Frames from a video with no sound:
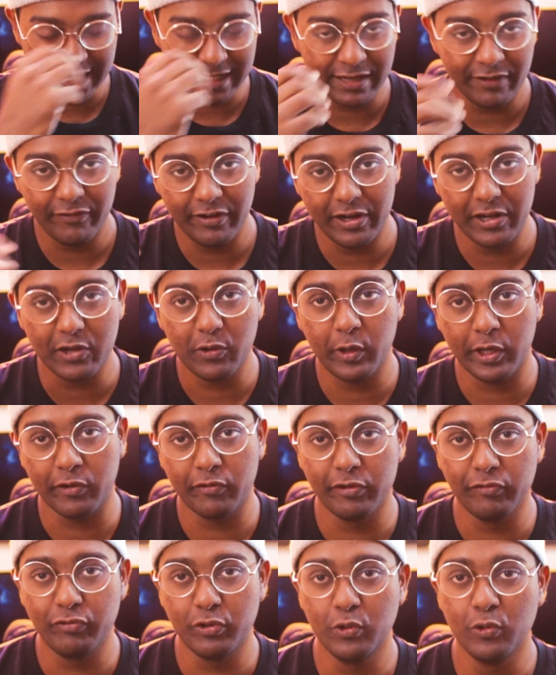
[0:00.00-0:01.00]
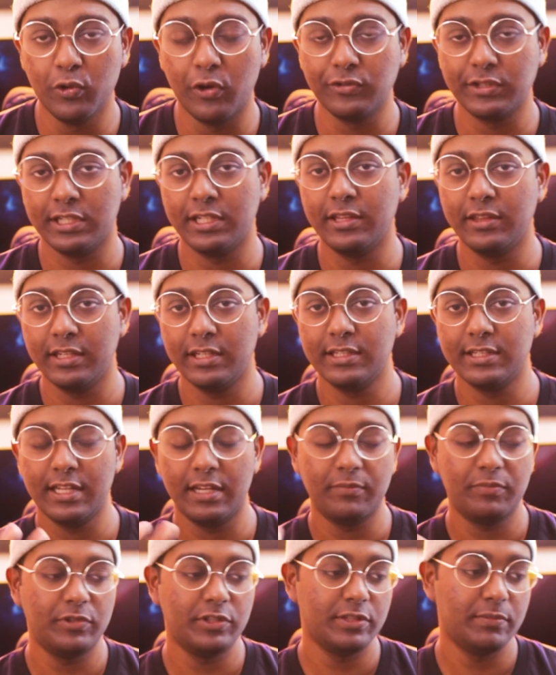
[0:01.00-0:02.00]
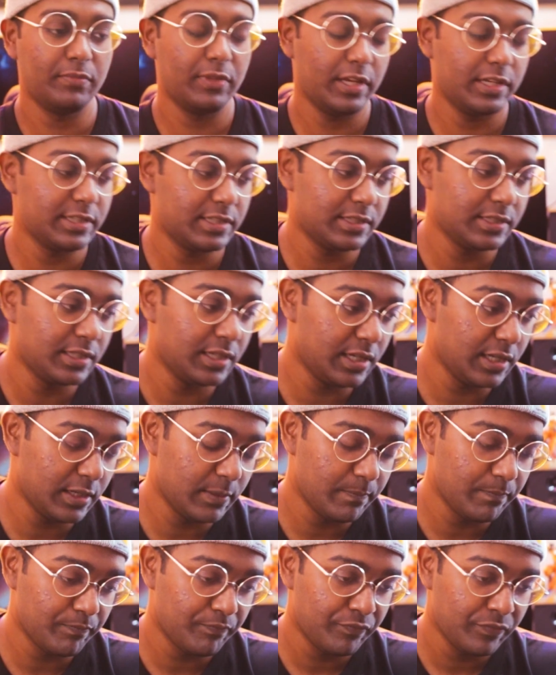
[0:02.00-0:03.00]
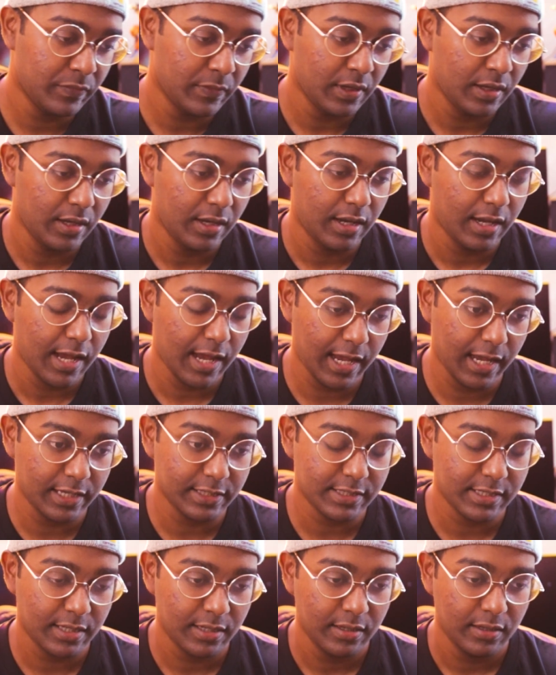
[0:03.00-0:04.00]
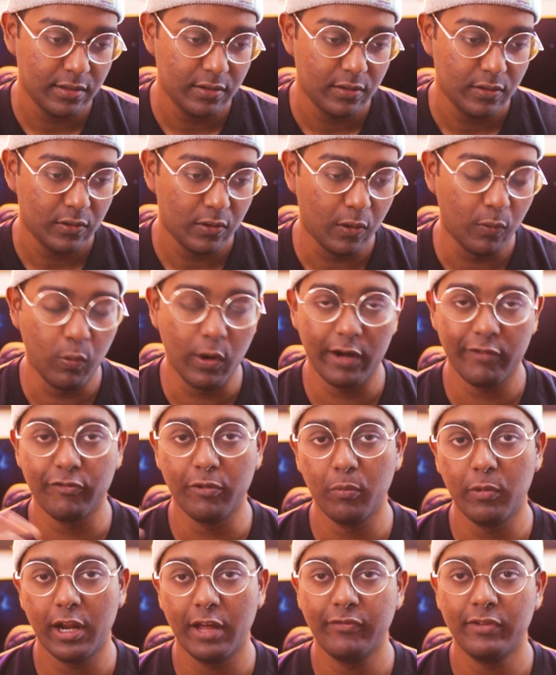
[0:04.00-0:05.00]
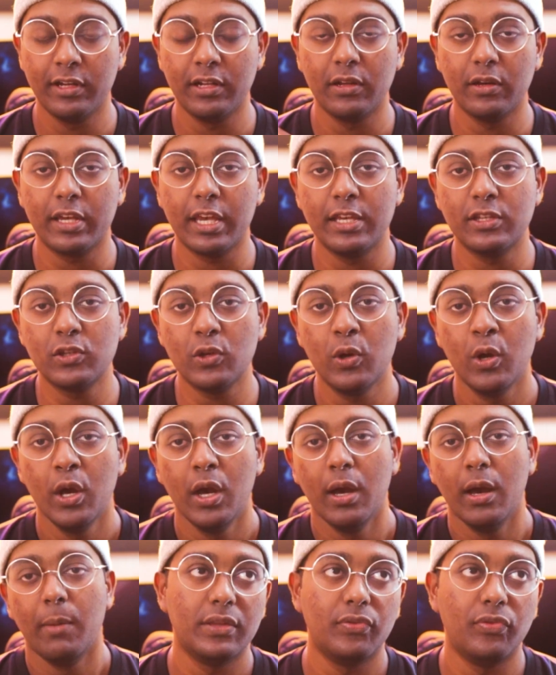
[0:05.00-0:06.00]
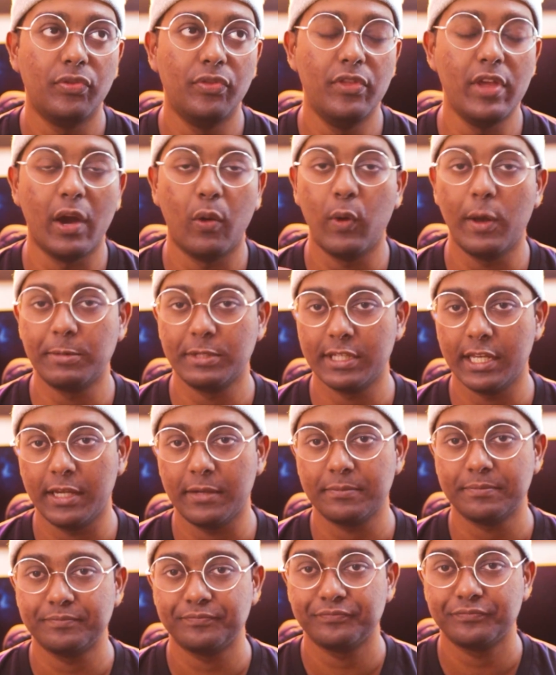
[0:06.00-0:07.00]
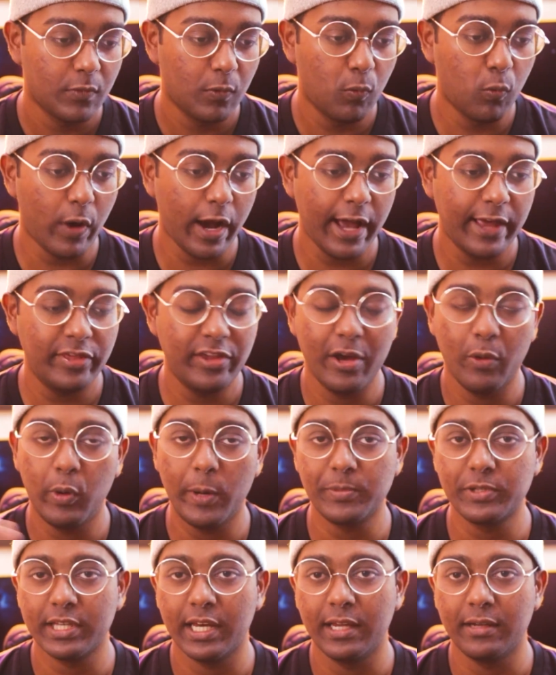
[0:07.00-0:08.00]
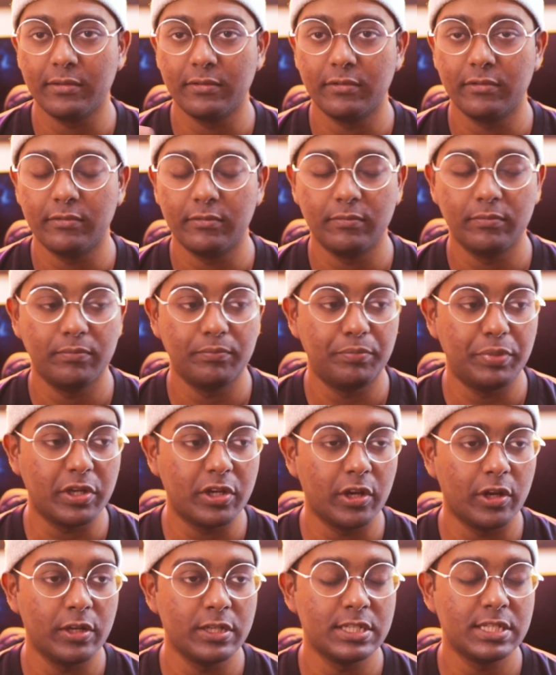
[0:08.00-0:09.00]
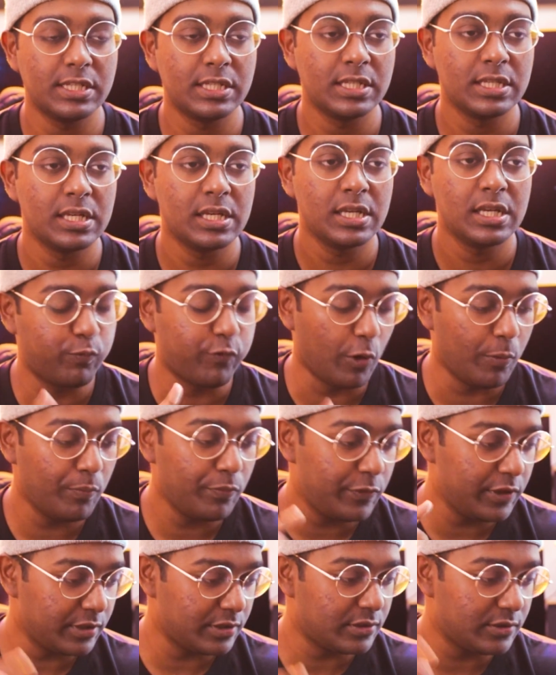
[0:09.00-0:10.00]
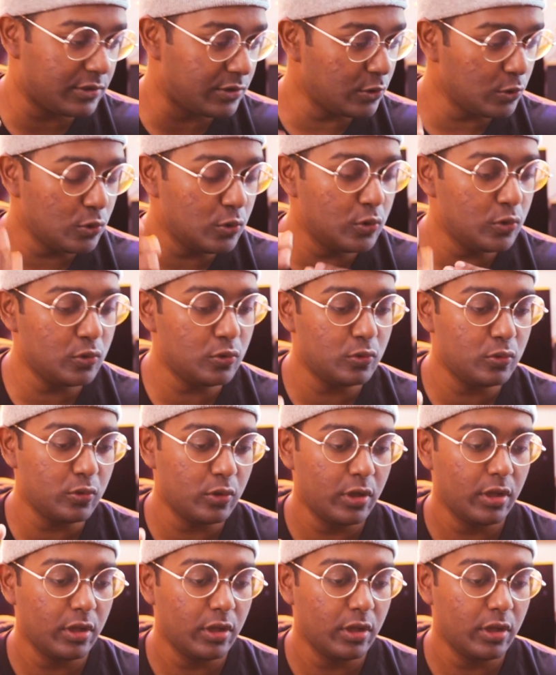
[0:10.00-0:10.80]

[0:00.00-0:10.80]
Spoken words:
like a very quick review of certain things that Prism Plus has, or from what I've heard. Okay, so their website. Why their website? Because from the 2